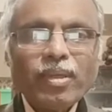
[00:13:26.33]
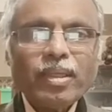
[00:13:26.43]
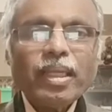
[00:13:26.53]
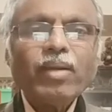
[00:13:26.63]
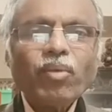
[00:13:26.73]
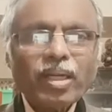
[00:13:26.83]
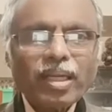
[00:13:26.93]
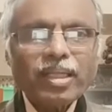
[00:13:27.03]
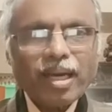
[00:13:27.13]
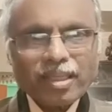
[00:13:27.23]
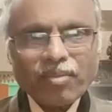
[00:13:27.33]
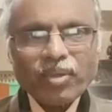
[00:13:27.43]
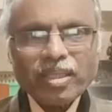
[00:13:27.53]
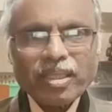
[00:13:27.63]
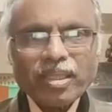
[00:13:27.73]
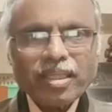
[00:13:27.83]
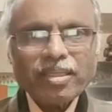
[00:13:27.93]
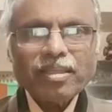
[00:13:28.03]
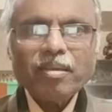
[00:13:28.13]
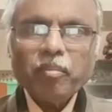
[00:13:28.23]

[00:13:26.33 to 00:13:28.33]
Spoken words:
Then what are the other facilities?